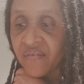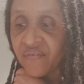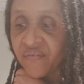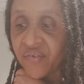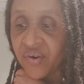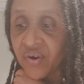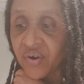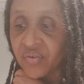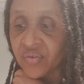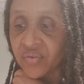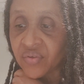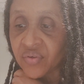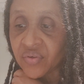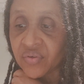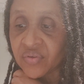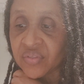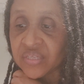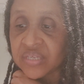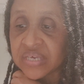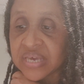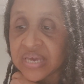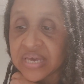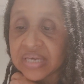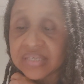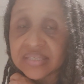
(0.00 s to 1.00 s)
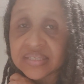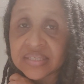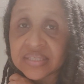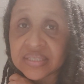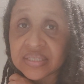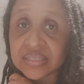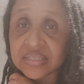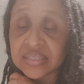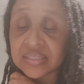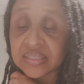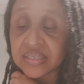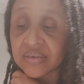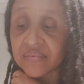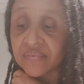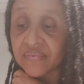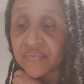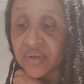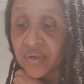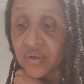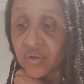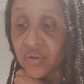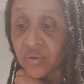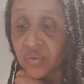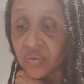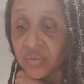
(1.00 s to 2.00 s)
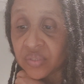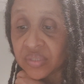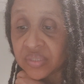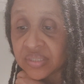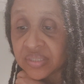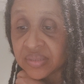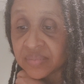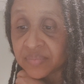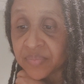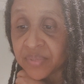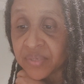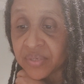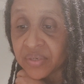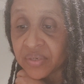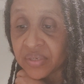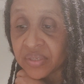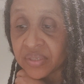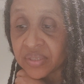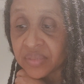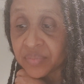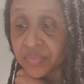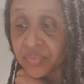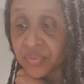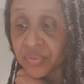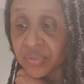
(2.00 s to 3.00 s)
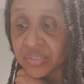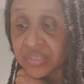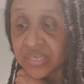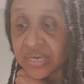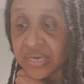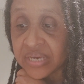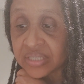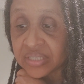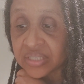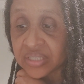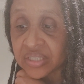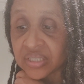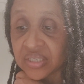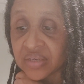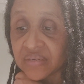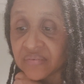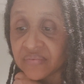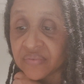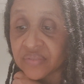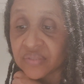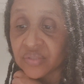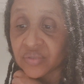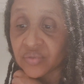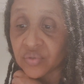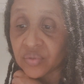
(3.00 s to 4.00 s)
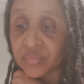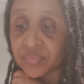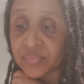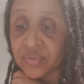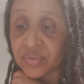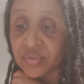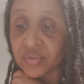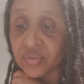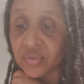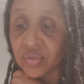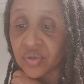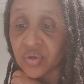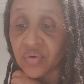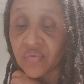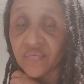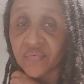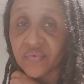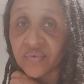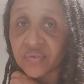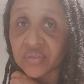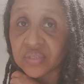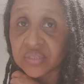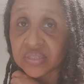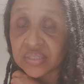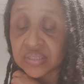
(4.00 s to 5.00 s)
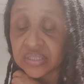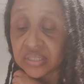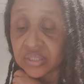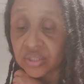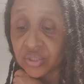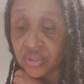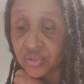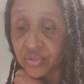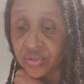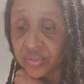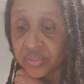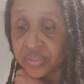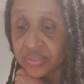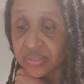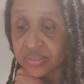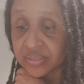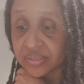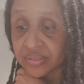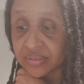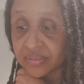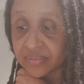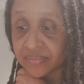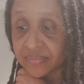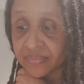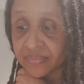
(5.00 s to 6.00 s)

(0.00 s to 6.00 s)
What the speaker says: Further, the excellence of the Holy Spirit's protection of the scriptures over the centuries